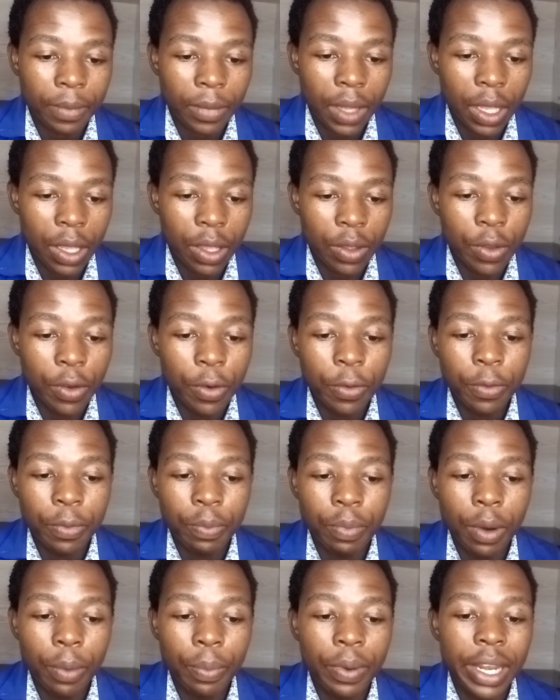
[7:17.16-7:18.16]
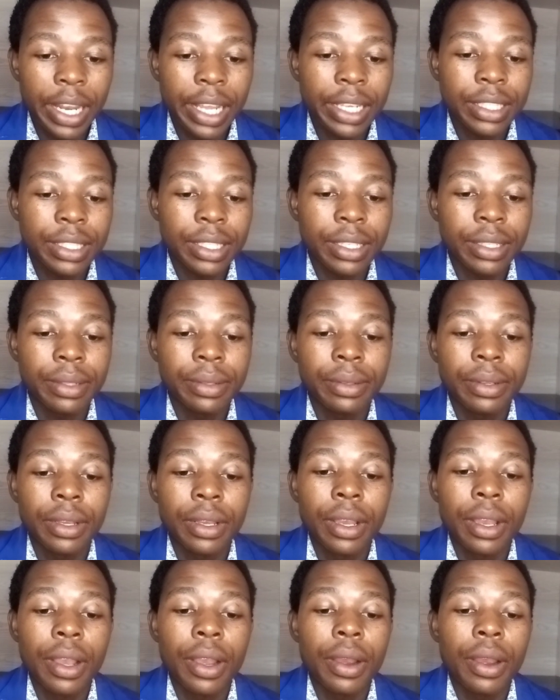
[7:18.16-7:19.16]
youth population,
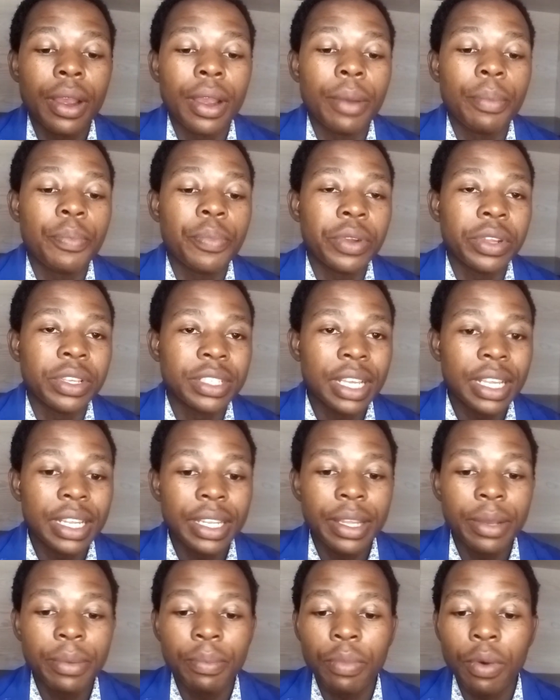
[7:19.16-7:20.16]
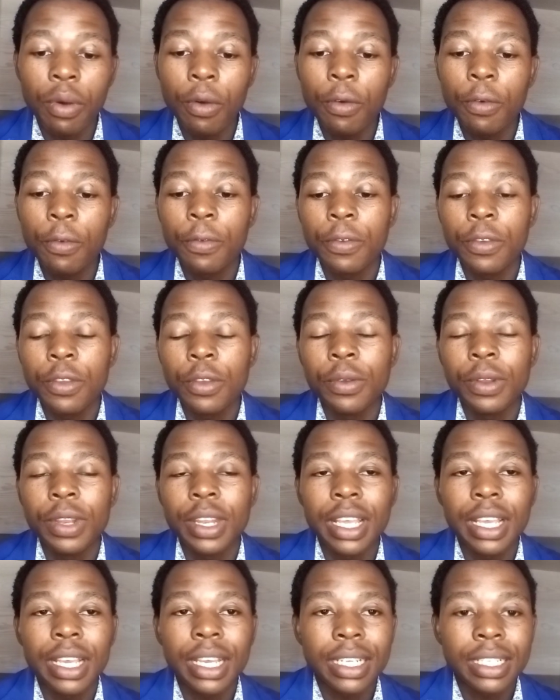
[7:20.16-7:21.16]
uh, presenting both
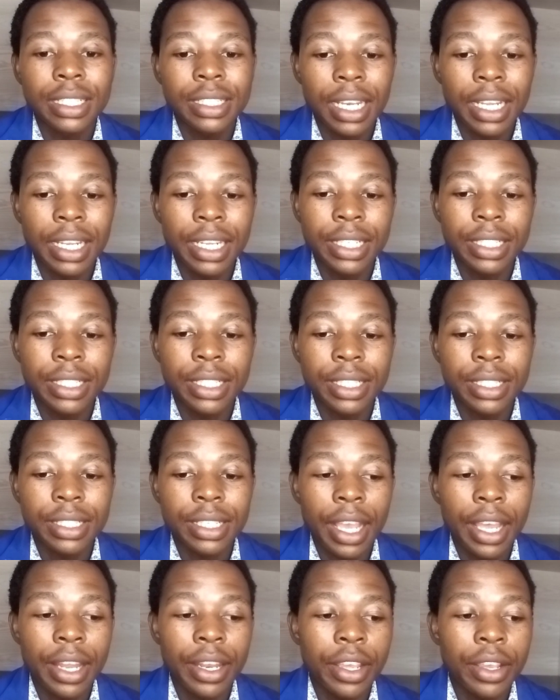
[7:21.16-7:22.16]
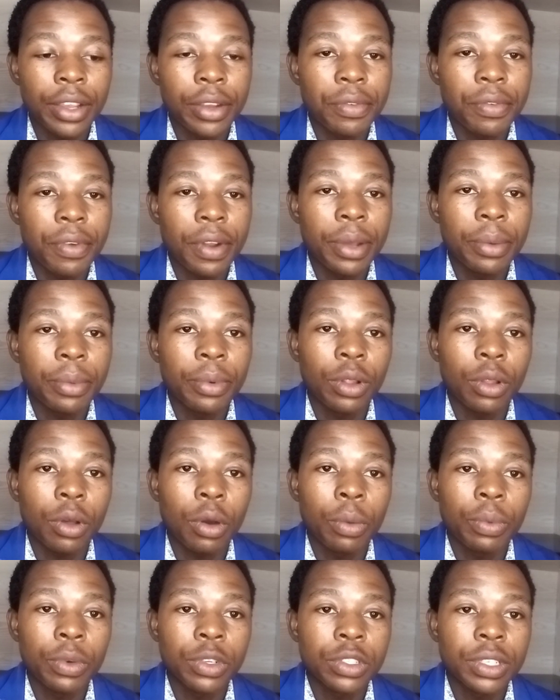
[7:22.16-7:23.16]
unique challenges and incredible
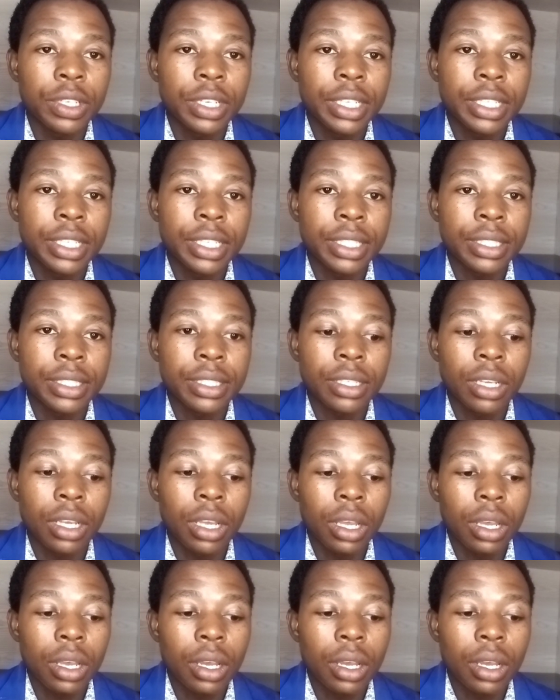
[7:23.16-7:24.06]
opportunities.